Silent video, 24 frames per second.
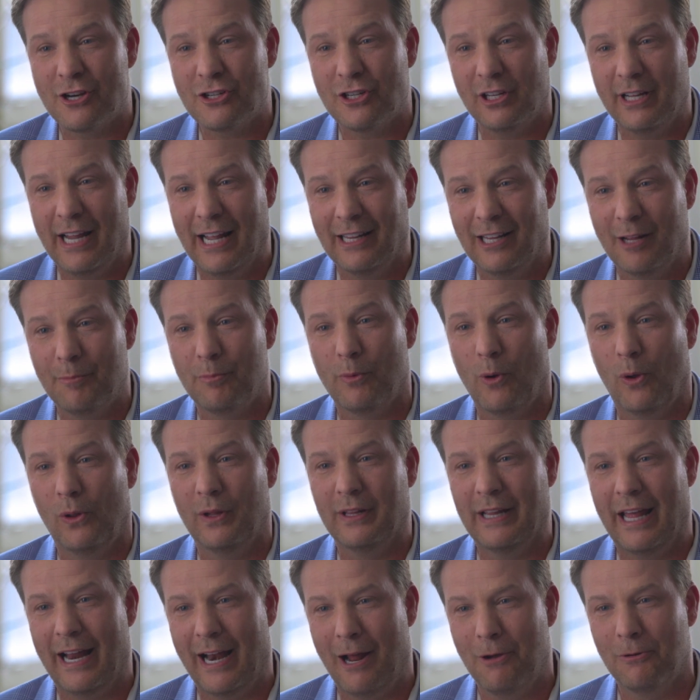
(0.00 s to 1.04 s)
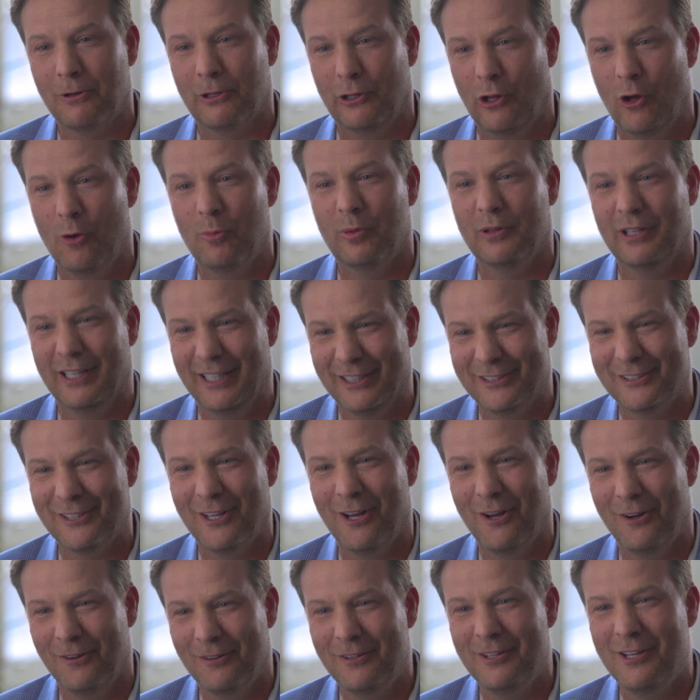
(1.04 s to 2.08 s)
actually ended up rolling that out globally.
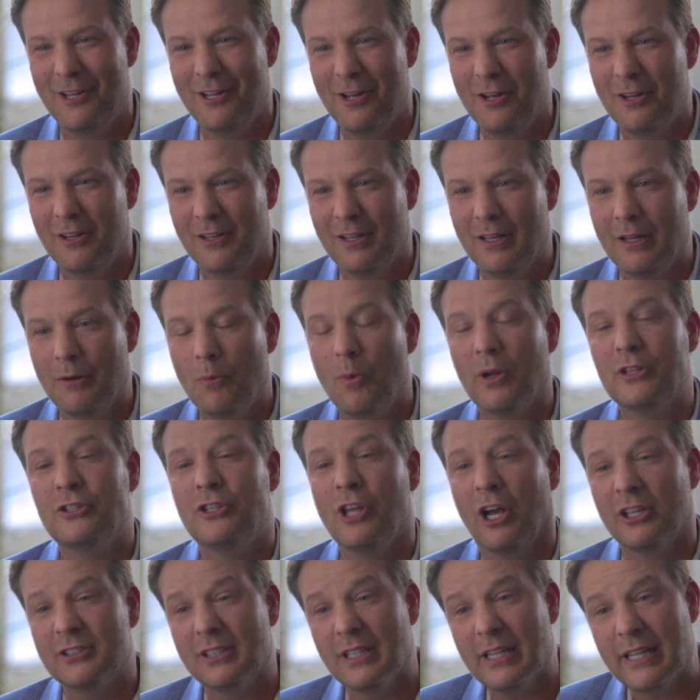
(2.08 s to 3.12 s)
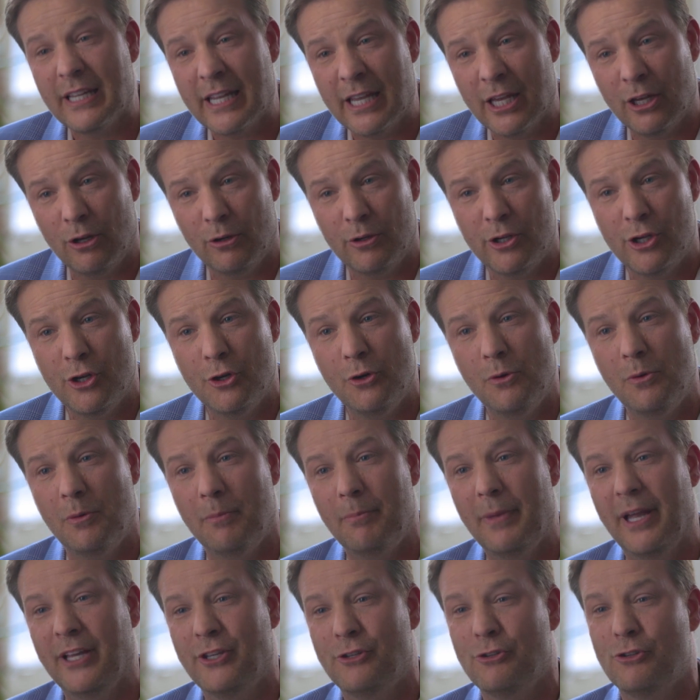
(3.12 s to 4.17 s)
So what doesn't kill
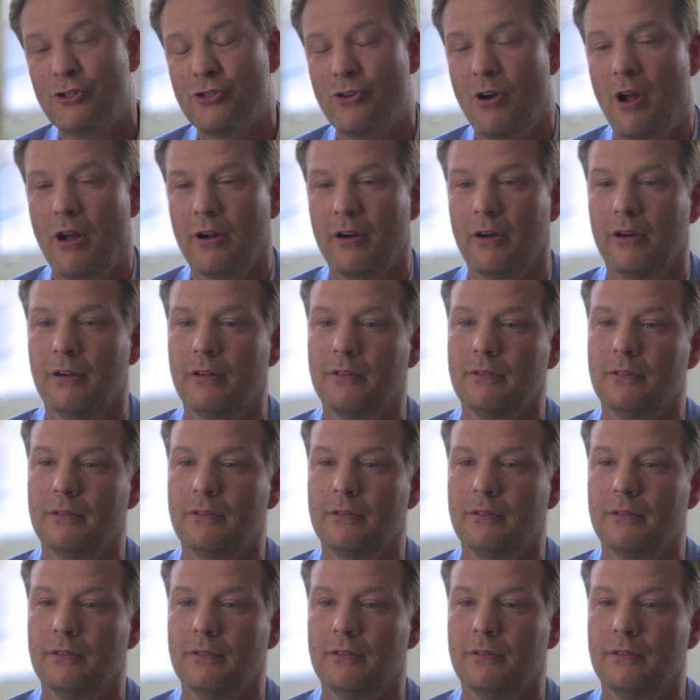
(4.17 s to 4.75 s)
you makes you stronger.